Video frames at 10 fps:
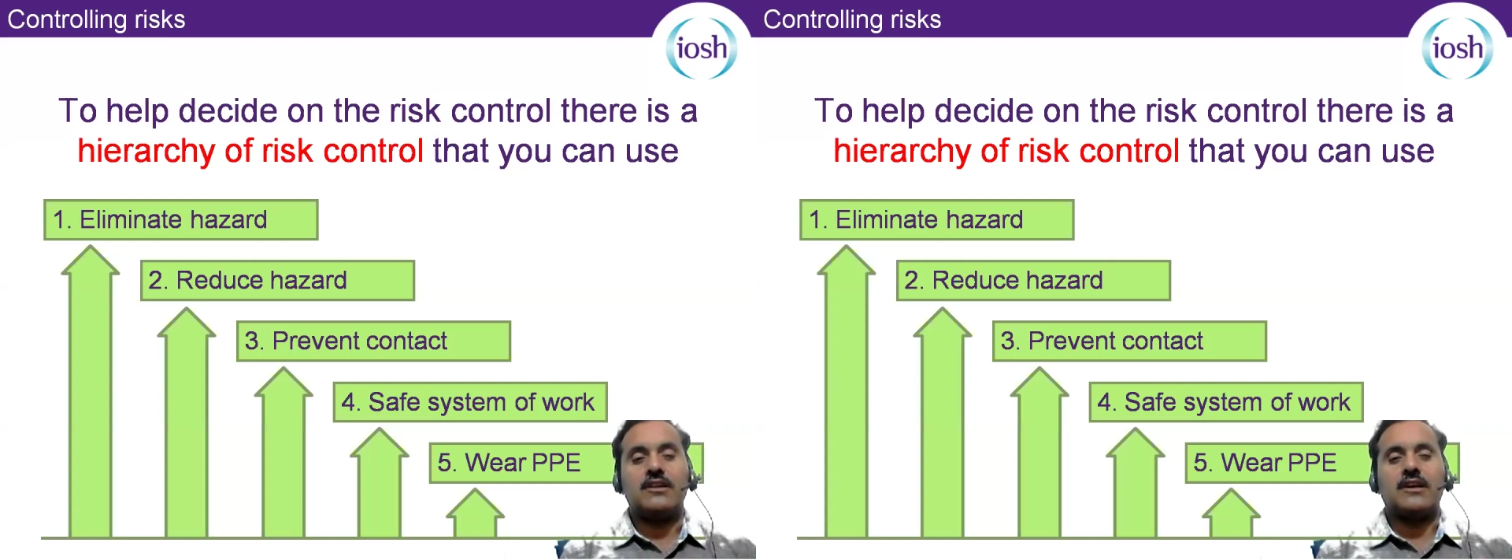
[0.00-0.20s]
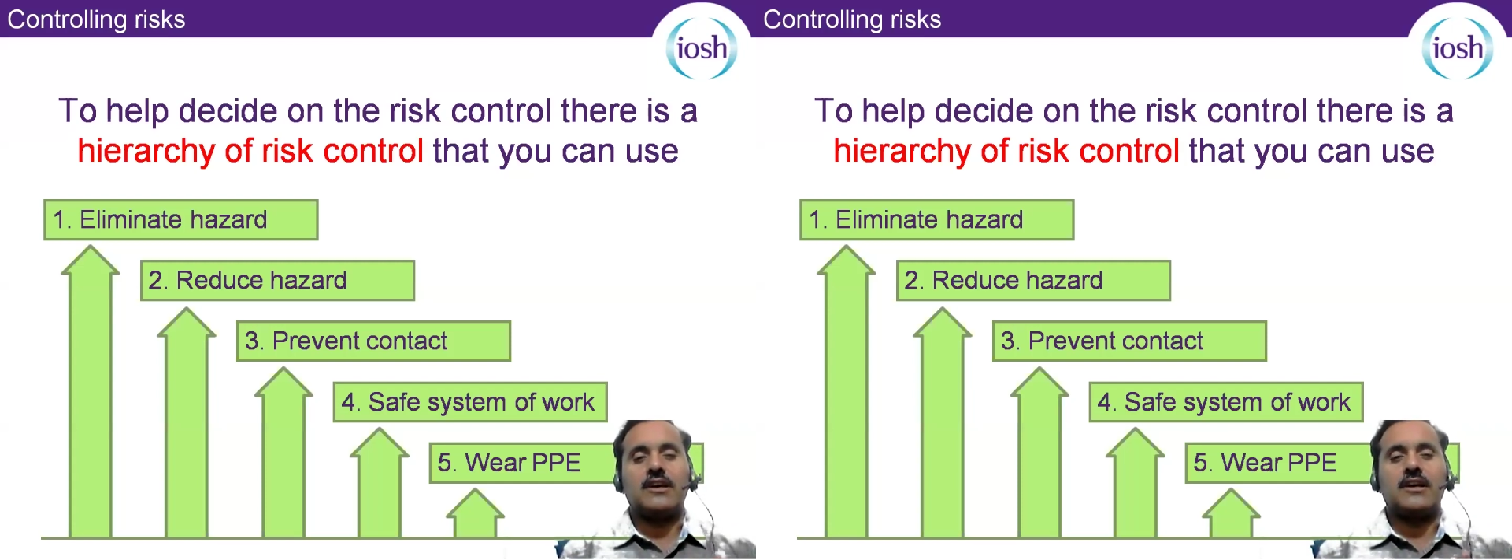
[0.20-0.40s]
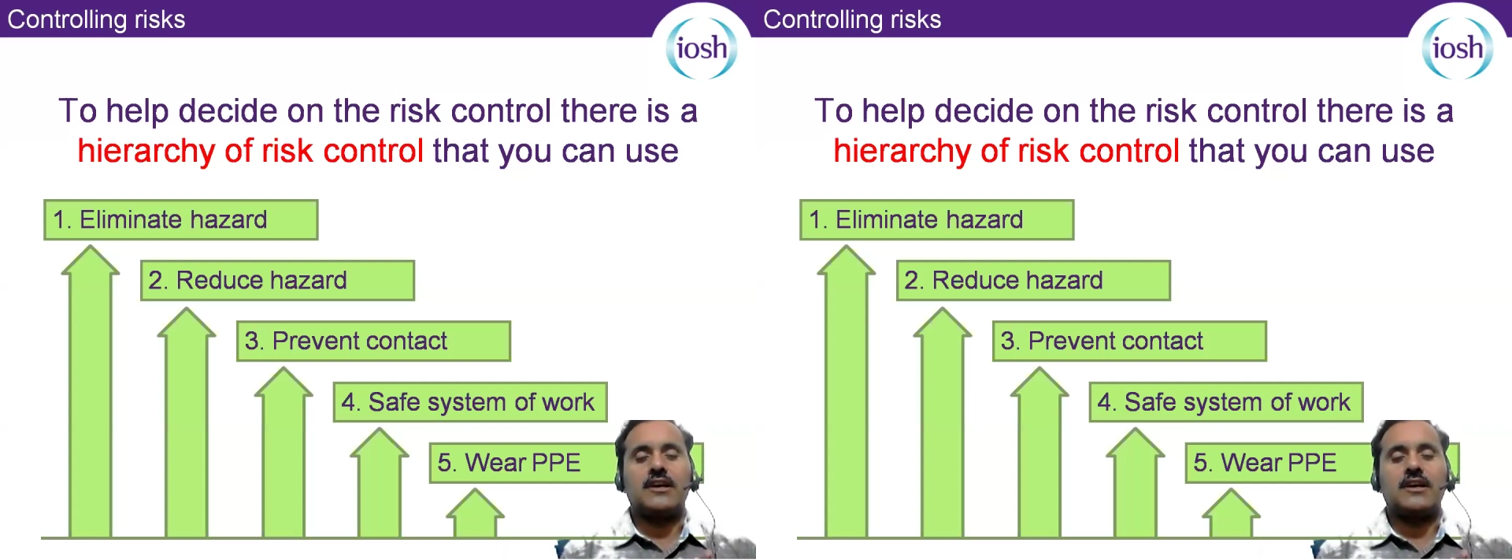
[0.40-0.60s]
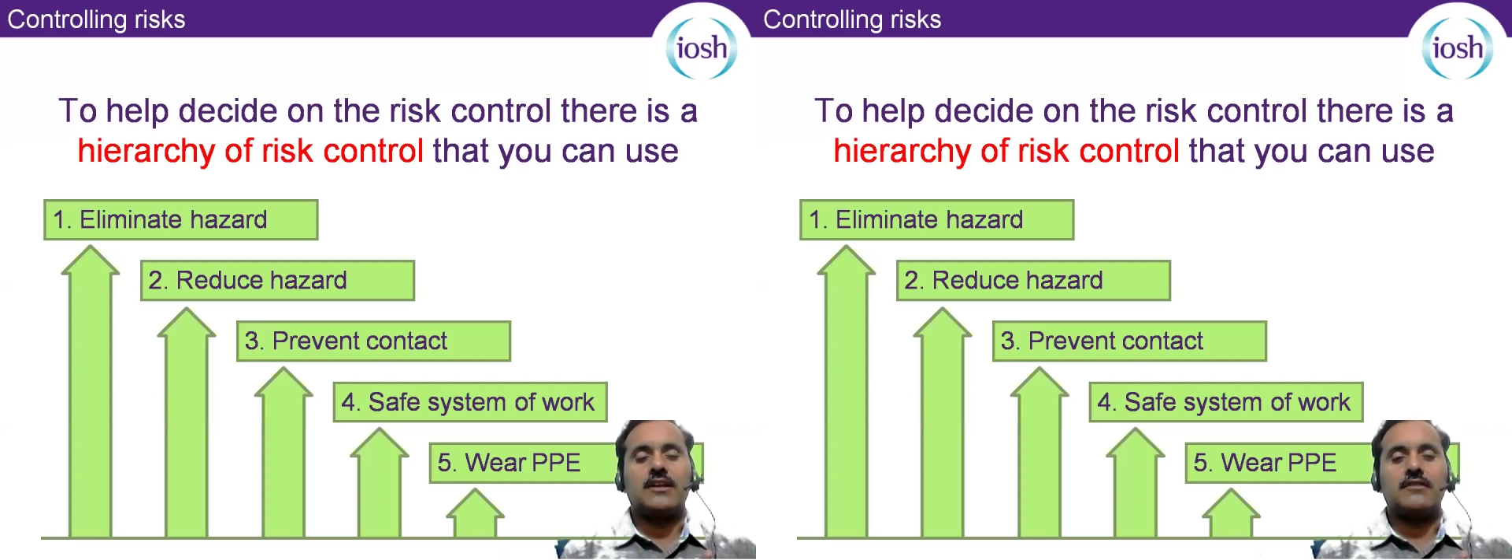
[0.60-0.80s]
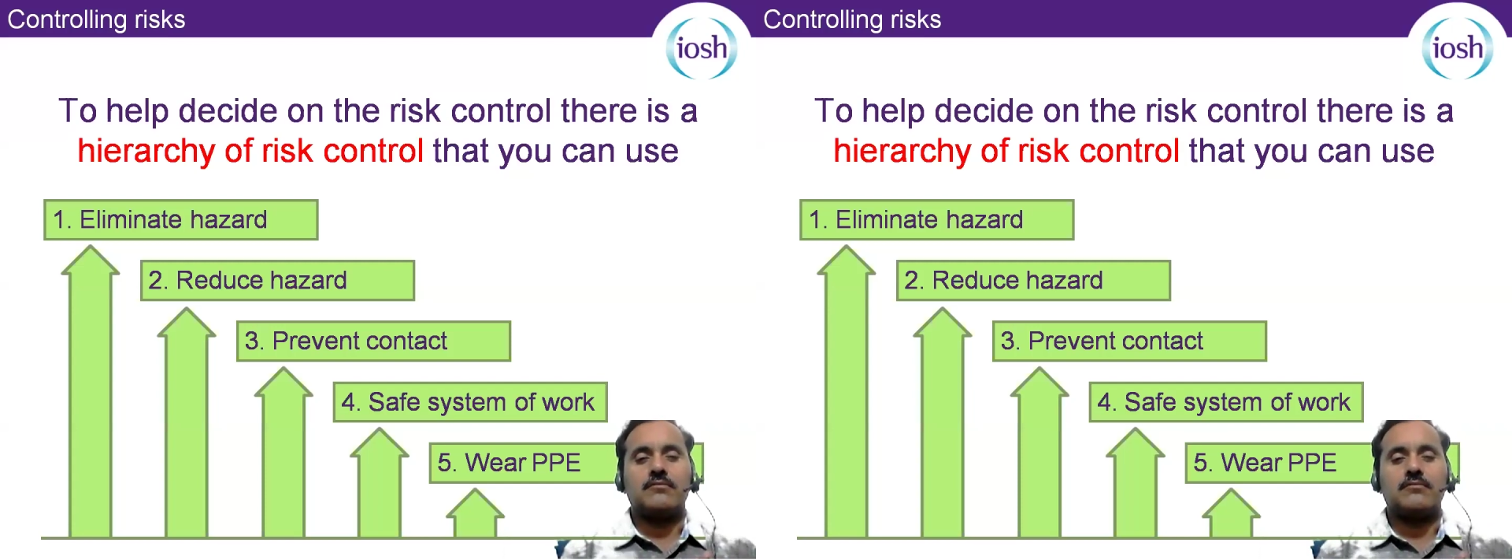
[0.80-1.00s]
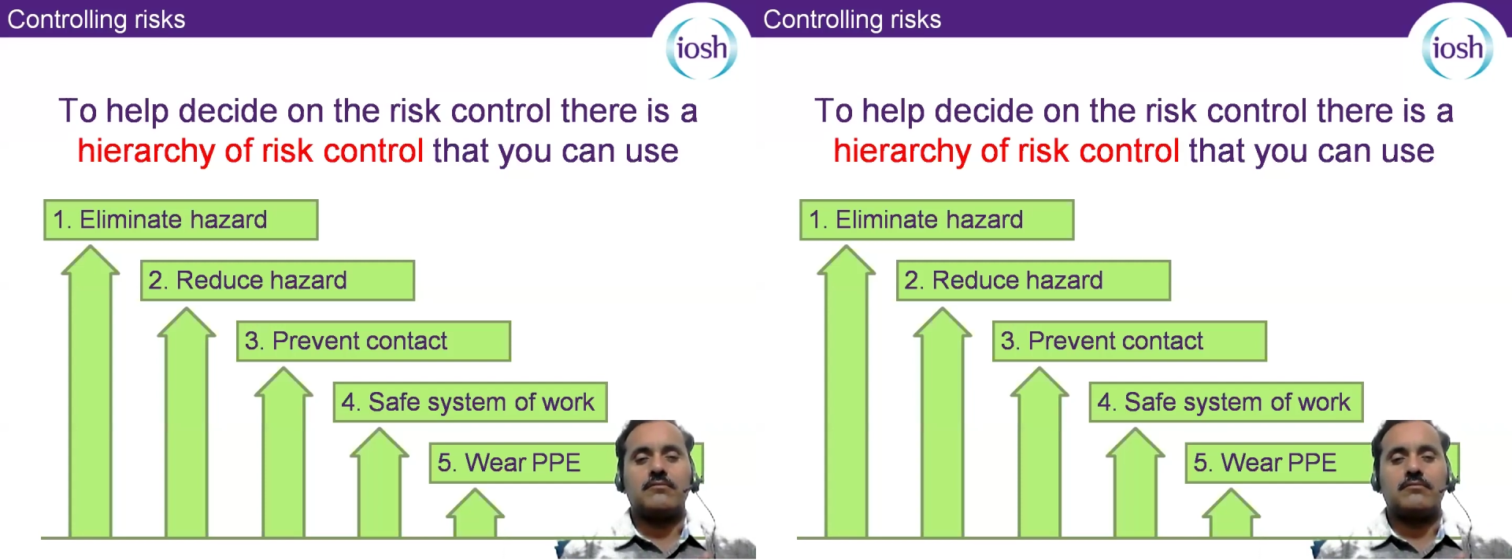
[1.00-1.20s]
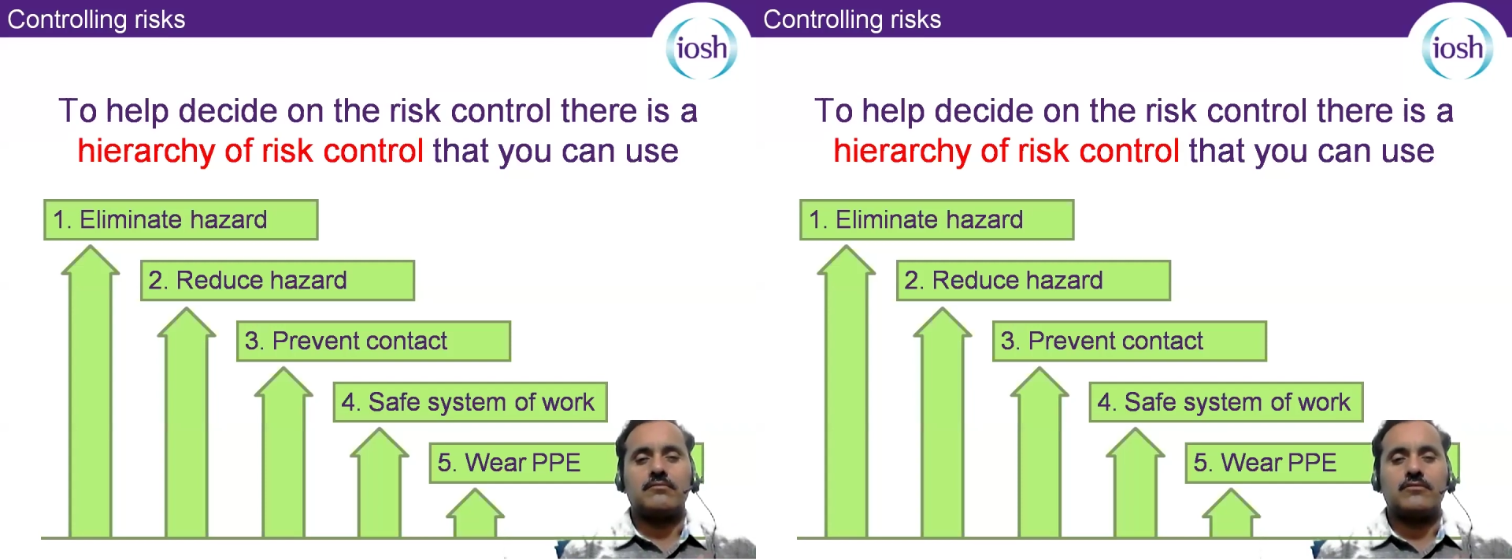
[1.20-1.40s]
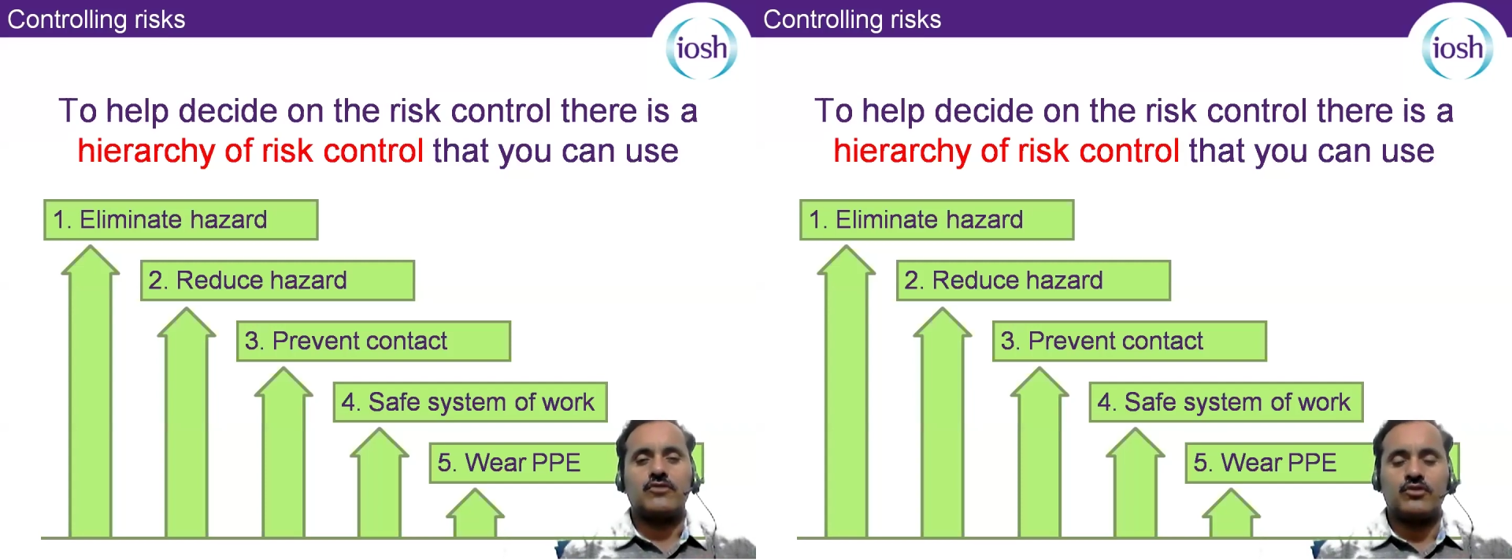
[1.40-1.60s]
And
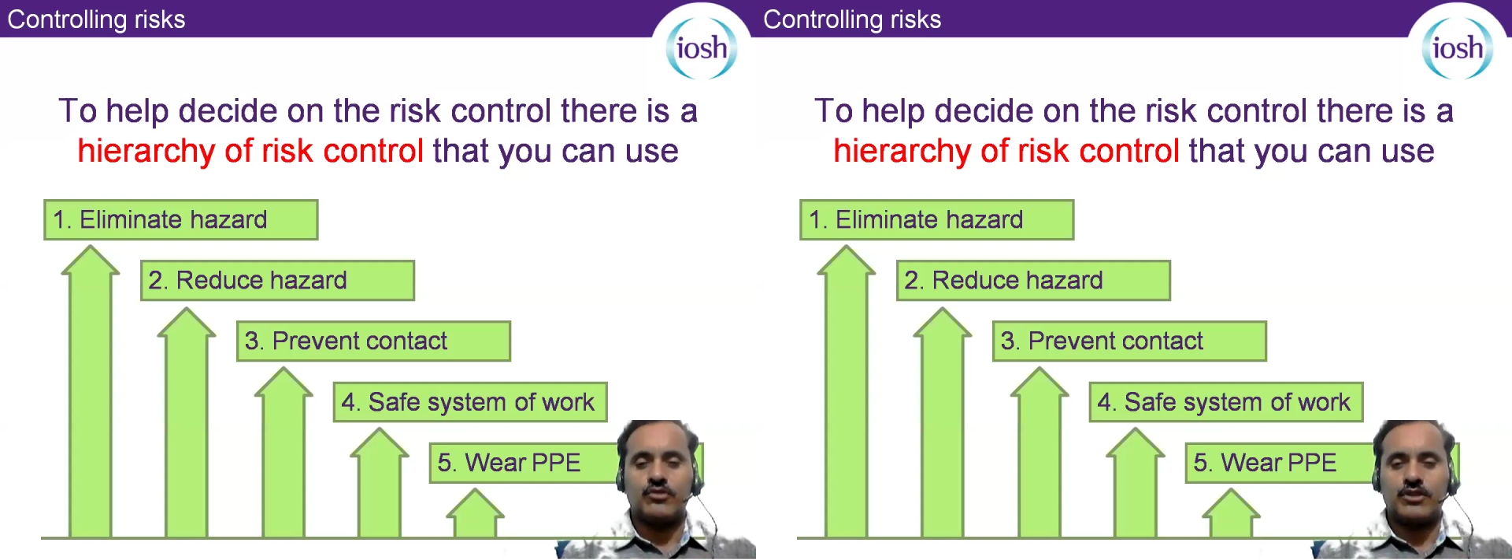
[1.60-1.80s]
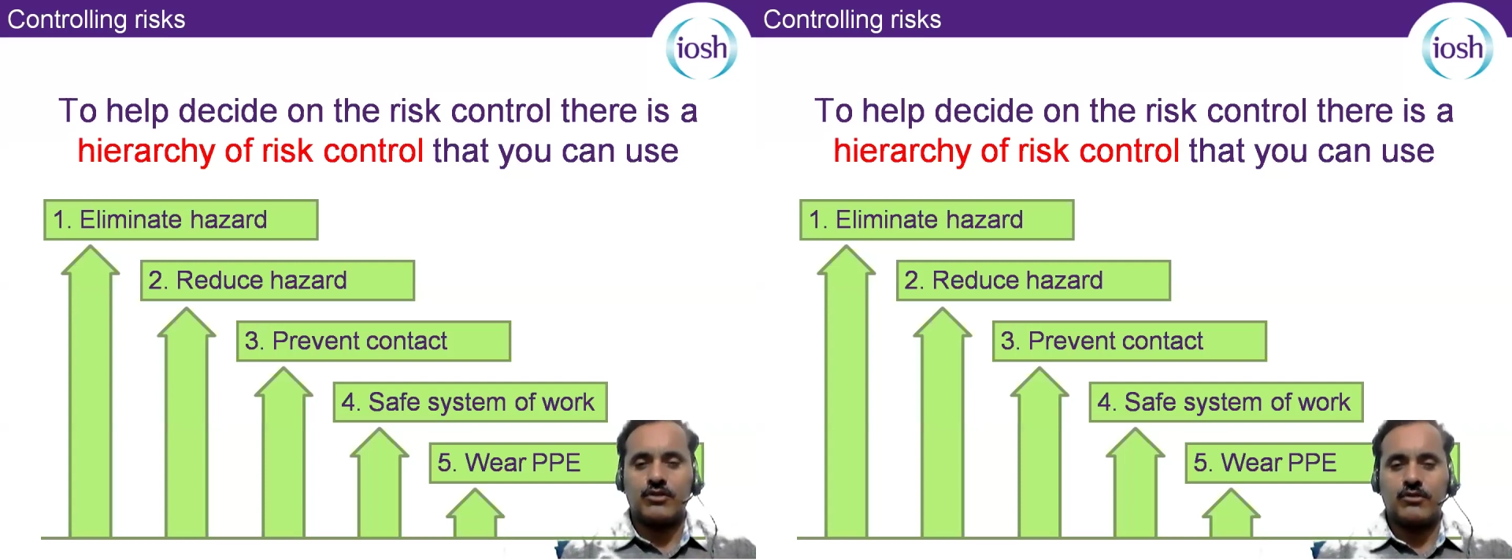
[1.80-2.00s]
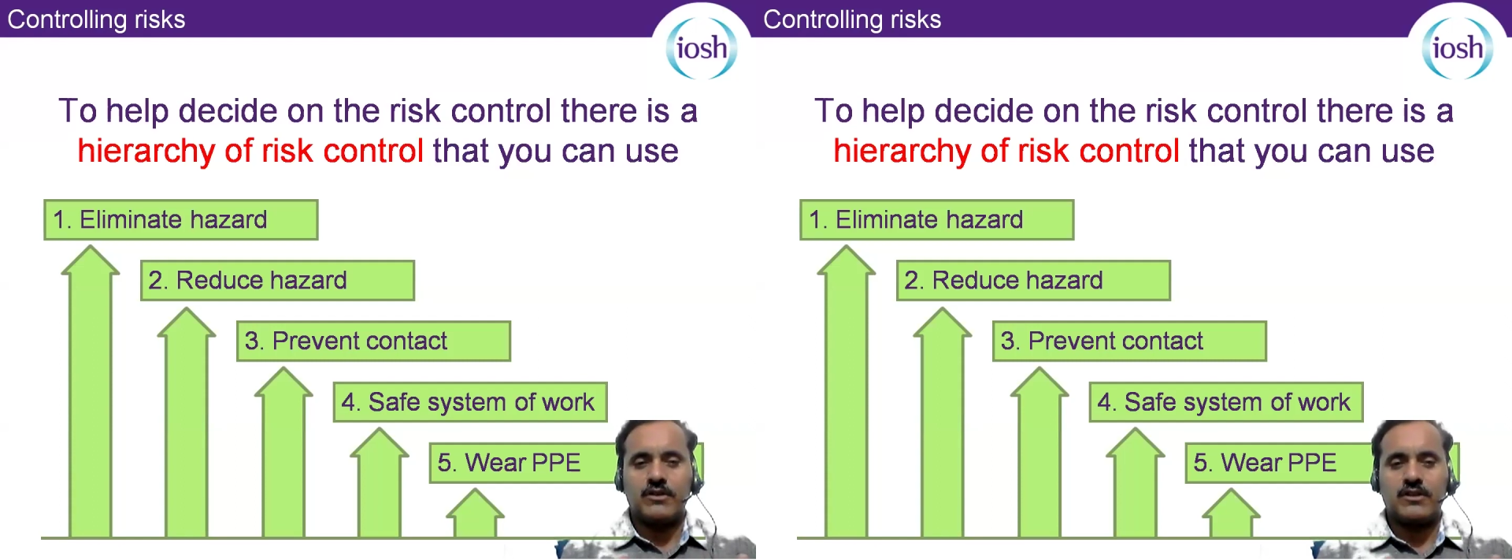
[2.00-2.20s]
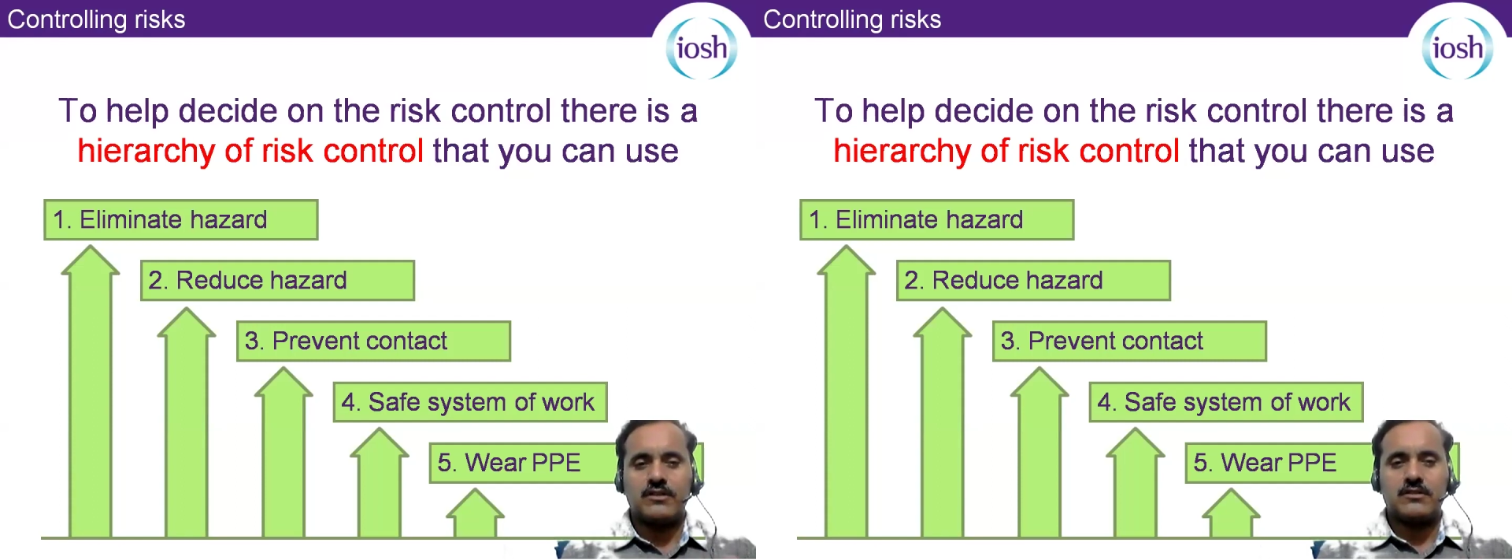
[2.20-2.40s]
today we will